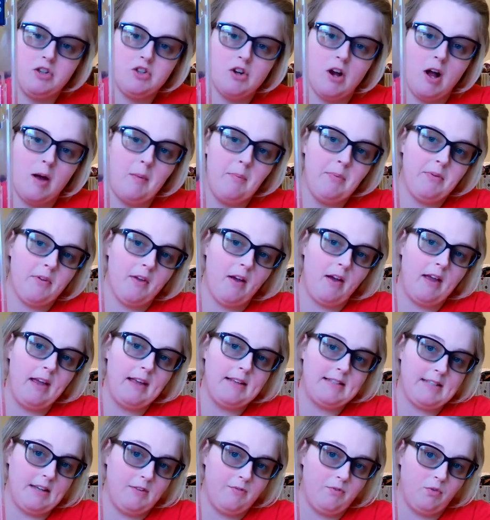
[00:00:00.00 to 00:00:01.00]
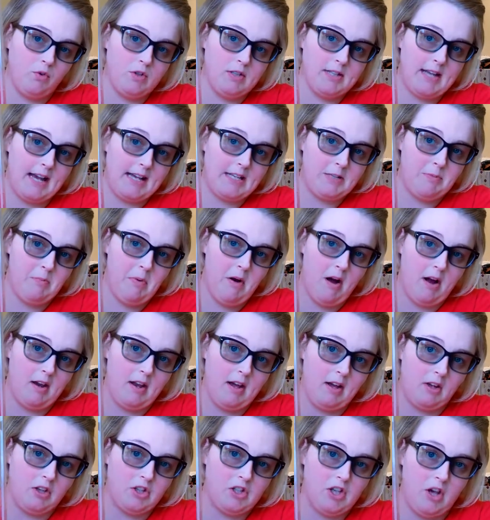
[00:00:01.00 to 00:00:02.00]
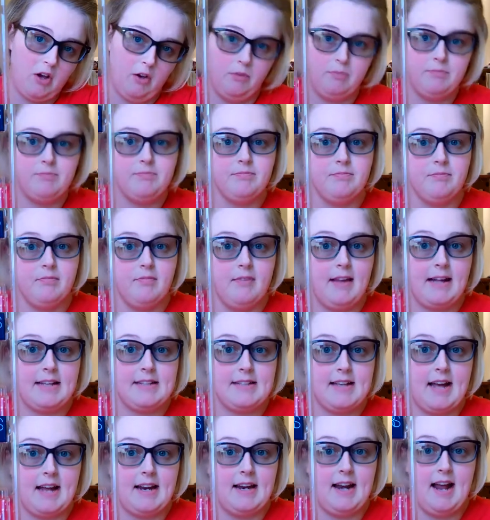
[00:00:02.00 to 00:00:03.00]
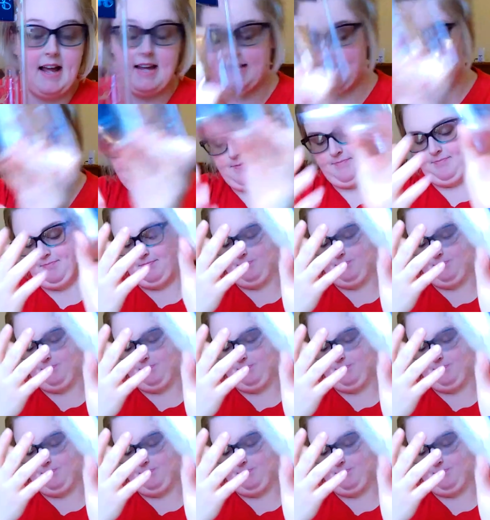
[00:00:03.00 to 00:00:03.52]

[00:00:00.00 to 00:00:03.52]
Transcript: Drops is a full-size product, so that's kind of nice.